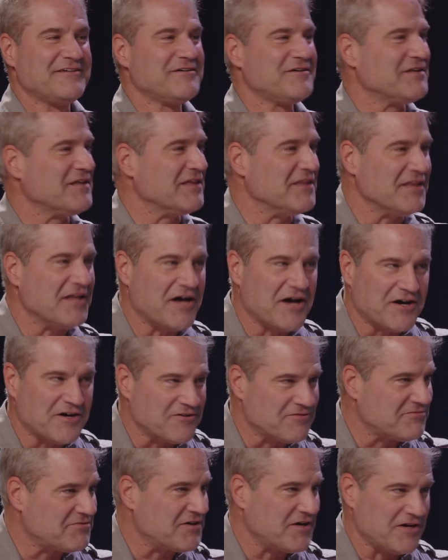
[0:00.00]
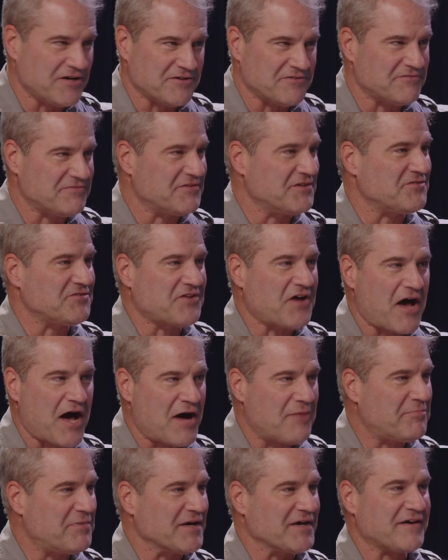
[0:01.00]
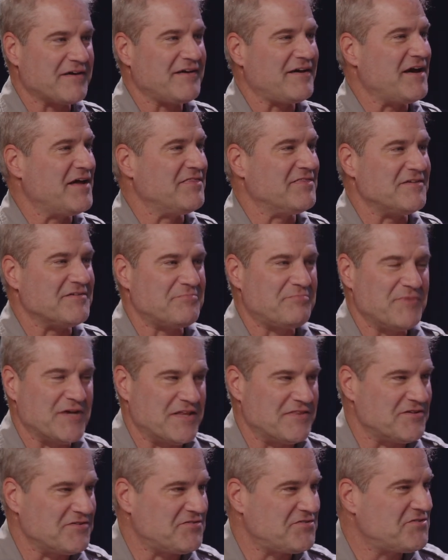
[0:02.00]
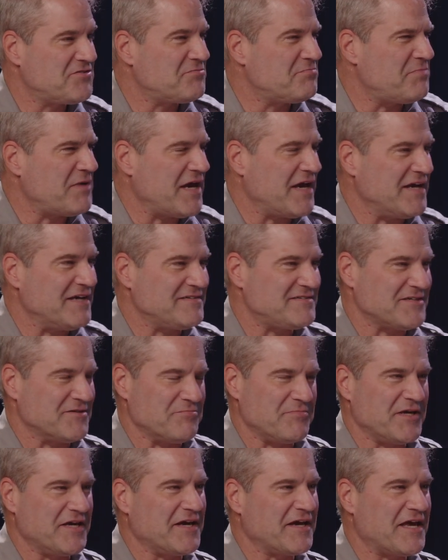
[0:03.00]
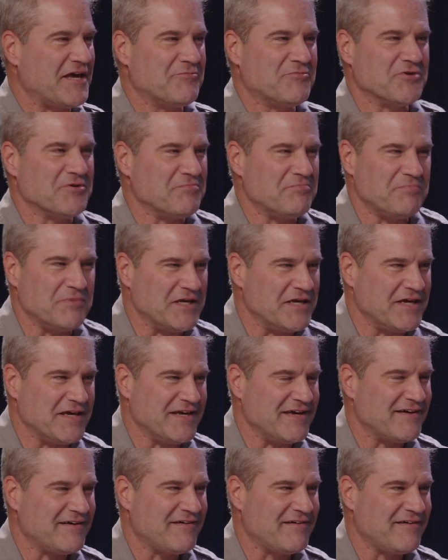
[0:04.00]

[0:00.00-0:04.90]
love of the topic and the space and being able to be